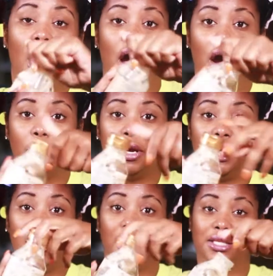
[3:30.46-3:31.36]
I
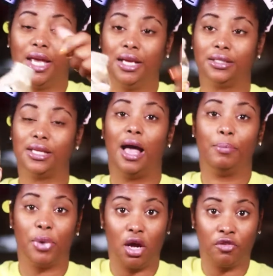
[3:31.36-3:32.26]
already gotta take the
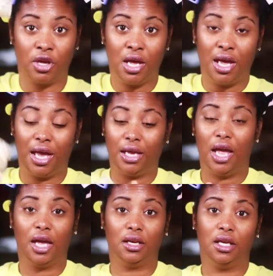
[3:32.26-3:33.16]
top off
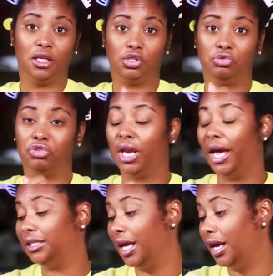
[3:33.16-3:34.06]
and get to it
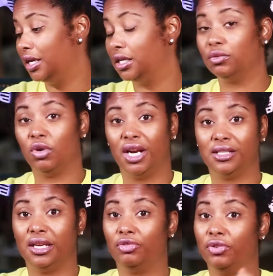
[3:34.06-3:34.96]
like that, because what I said